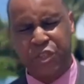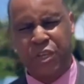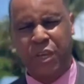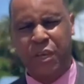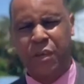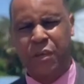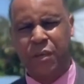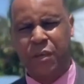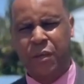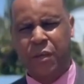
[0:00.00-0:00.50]

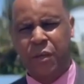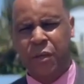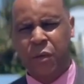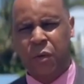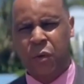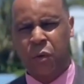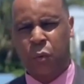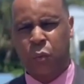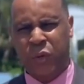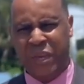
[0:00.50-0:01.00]
year.
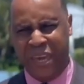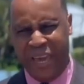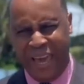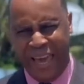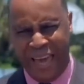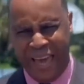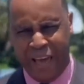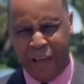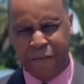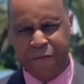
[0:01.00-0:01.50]
We
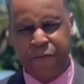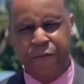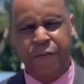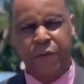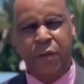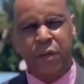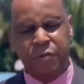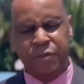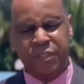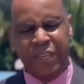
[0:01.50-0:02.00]
have
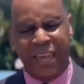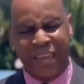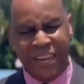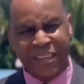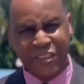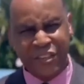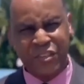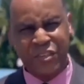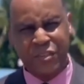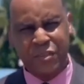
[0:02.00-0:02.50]

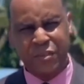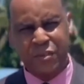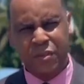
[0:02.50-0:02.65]
tennis,